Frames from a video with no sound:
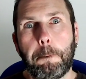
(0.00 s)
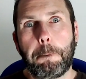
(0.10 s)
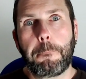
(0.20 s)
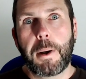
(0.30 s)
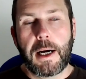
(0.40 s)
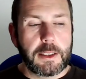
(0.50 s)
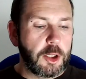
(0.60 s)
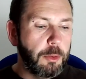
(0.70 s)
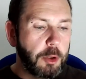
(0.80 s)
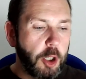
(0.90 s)
But
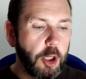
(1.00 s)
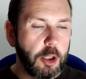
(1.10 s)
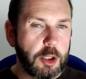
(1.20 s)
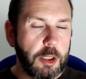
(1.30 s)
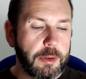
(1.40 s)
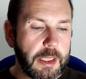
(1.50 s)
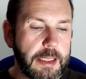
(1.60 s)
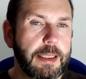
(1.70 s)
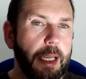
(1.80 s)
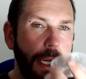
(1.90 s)
you could use
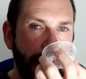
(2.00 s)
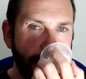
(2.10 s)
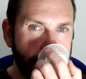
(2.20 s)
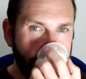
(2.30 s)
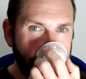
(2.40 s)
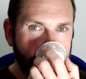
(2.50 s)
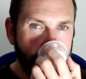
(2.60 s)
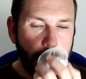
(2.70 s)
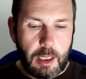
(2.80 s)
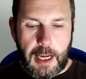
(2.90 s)
this in
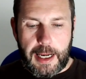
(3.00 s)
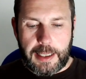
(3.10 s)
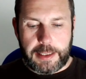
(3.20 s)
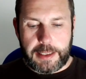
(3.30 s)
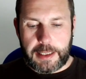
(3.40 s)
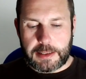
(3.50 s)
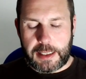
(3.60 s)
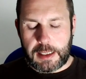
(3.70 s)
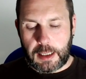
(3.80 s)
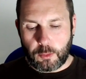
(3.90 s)
a
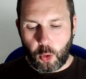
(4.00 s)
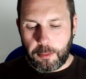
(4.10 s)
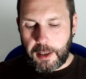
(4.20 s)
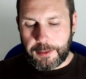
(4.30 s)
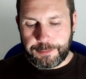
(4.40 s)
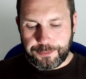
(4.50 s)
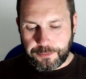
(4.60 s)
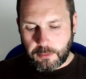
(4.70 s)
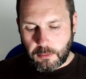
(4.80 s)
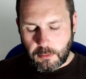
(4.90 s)
tea light warmer.
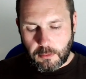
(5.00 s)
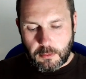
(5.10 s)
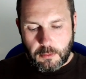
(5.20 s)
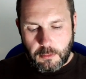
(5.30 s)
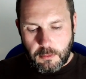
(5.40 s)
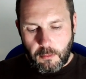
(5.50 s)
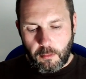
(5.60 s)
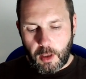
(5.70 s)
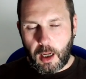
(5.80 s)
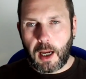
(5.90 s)

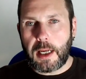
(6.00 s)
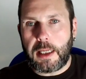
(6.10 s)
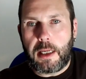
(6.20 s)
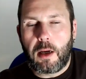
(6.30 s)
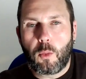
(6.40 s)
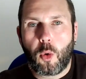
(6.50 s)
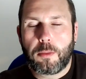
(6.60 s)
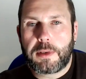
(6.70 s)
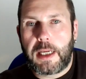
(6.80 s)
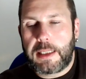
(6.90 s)
I
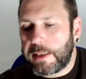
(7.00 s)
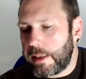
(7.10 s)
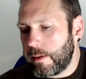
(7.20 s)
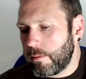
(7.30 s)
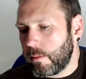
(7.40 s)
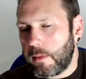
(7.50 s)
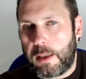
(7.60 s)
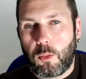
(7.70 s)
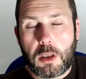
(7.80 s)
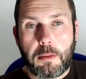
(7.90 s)
warmed it in
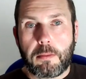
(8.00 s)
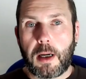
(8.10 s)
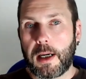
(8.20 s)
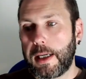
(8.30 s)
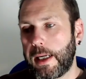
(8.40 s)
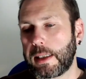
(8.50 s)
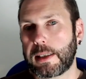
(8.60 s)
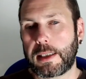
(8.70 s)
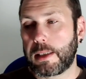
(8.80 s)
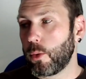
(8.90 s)
one of my
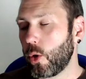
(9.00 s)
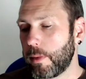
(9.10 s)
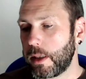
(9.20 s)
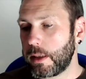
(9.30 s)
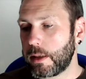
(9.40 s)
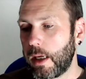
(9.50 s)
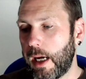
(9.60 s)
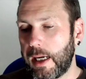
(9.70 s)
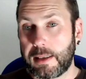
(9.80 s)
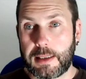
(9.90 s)
Scentsy warmers
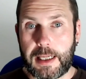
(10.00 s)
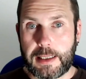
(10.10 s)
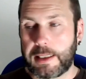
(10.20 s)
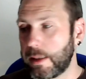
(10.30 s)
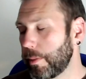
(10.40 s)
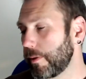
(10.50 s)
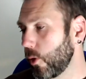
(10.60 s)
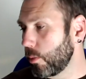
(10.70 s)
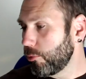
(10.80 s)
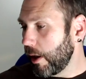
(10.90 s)
and it did
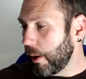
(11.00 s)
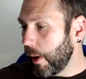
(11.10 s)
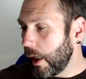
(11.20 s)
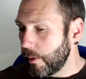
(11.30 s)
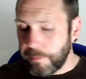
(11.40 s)
perform really well.